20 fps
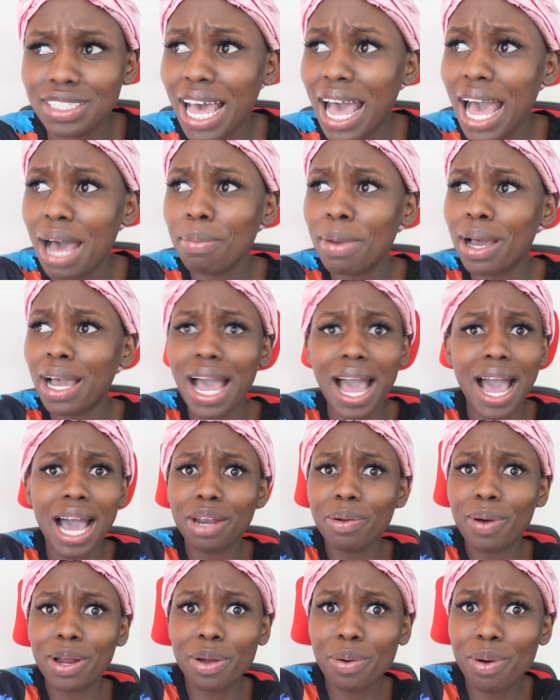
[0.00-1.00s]
How do
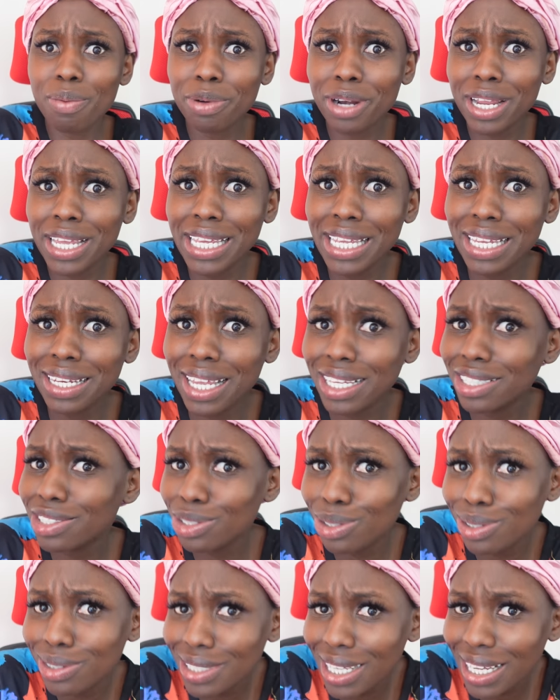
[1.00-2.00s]
I know what I'm gonna eat next
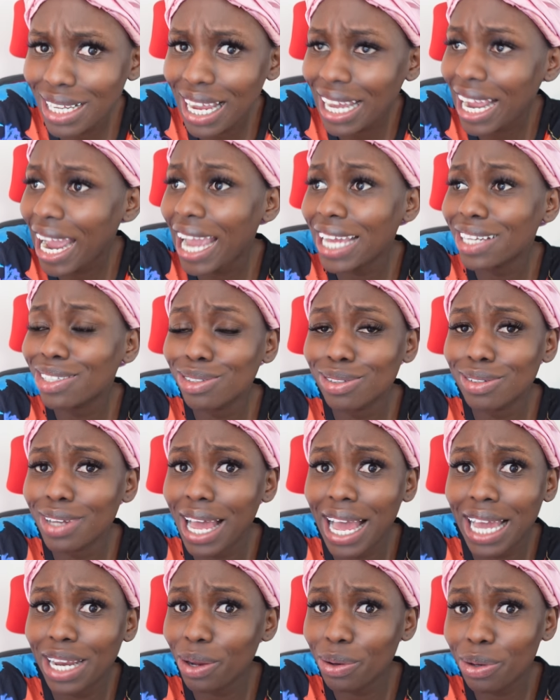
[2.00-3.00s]
Tuesday? Like I
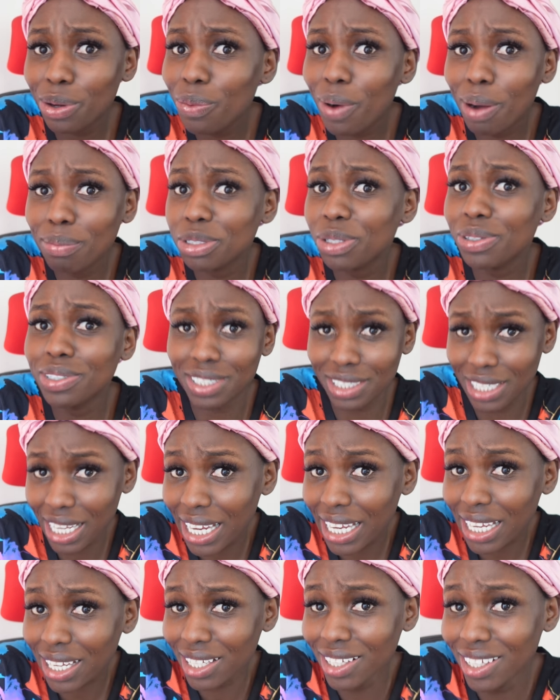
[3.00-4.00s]
don't know what I'm doing
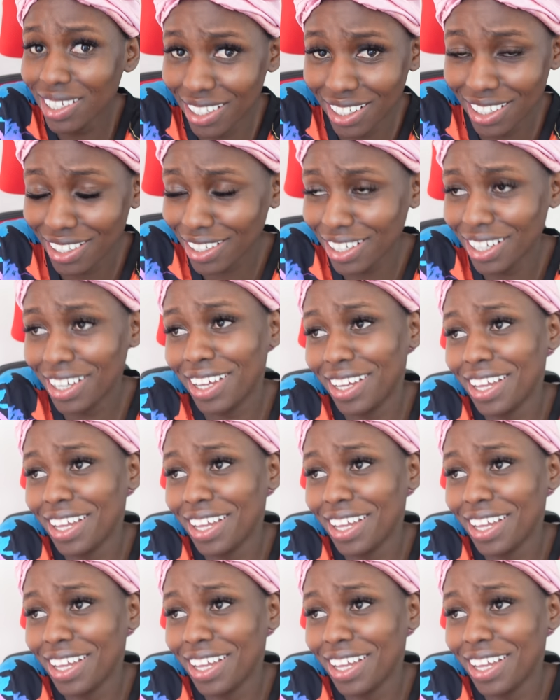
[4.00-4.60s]
today.